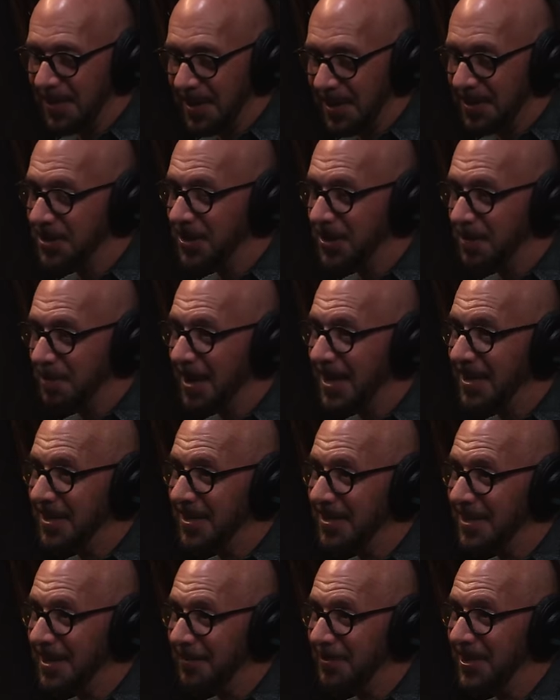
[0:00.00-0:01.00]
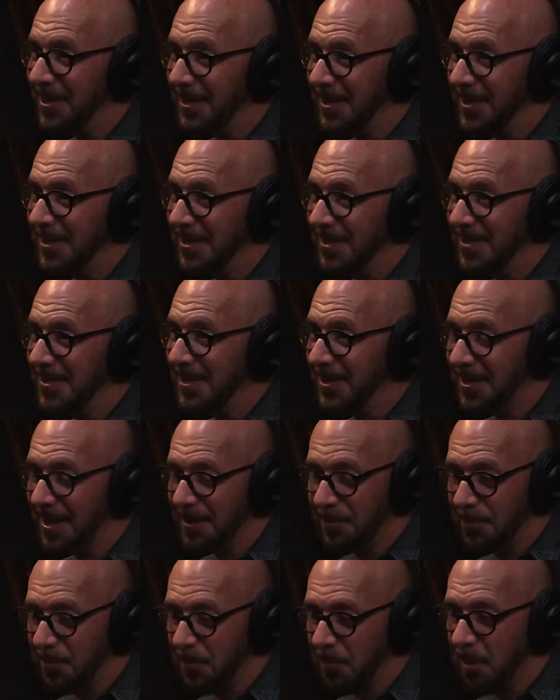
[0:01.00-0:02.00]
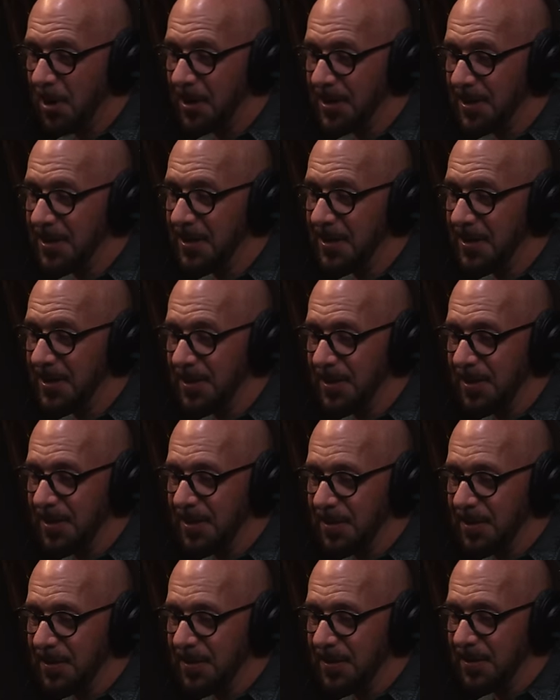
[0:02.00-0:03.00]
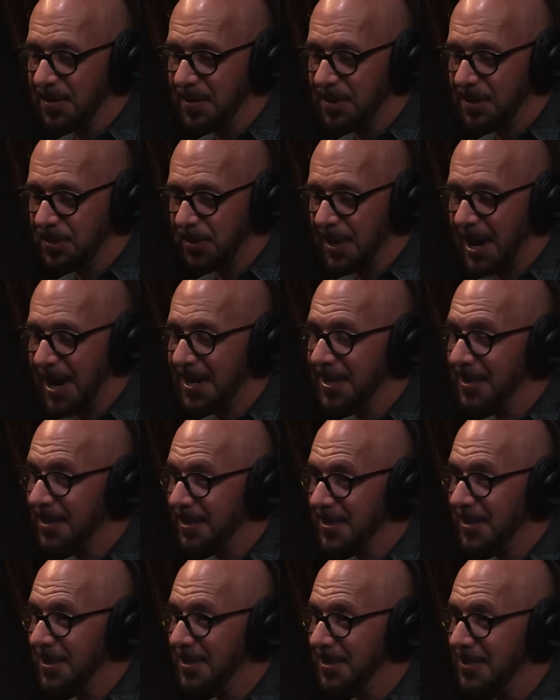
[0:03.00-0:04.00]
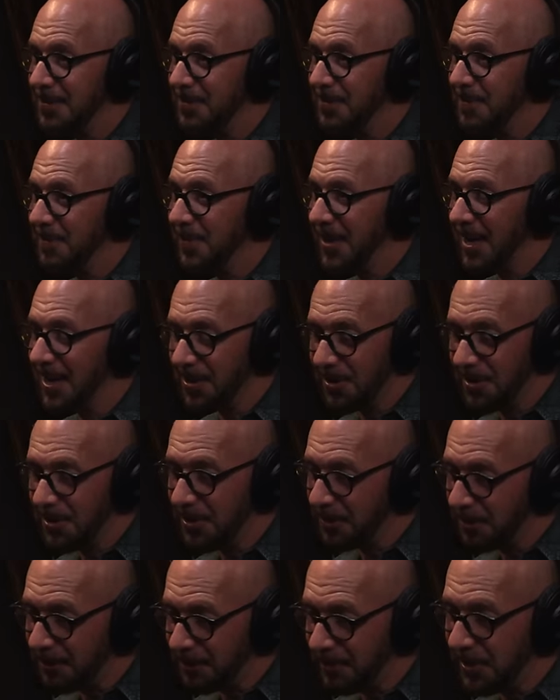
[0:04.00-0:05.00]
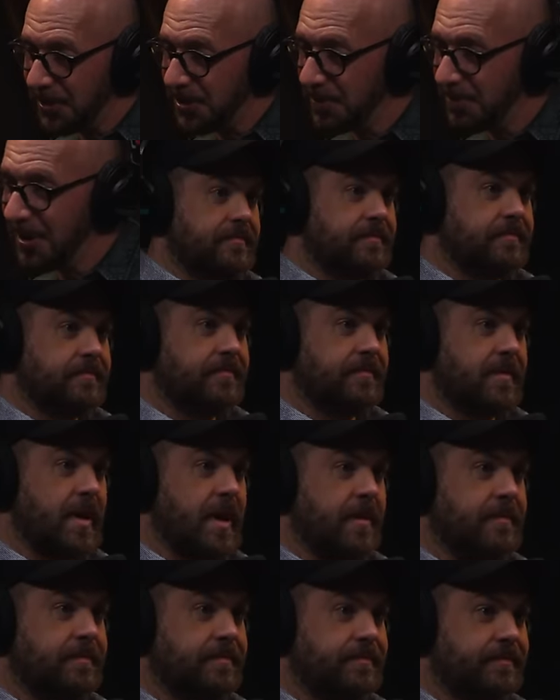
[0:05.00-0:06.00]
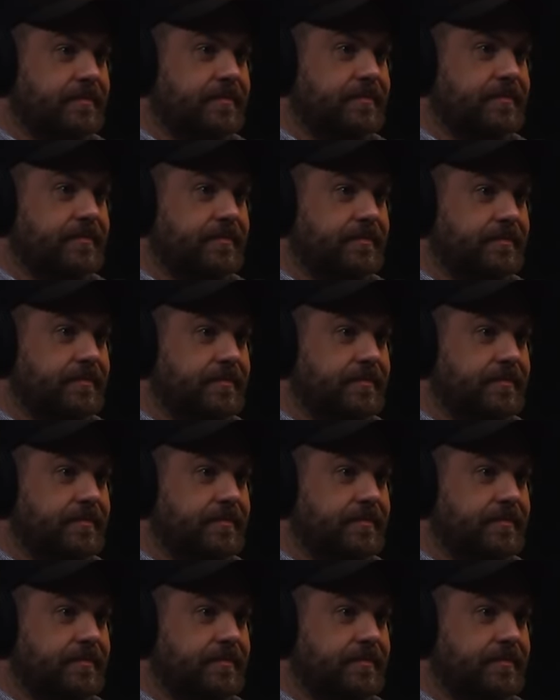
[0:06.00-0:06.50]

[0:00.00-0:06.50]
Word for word: interdependent everything is, and that one crack in the system and it all falls apart. Yeah. Going back to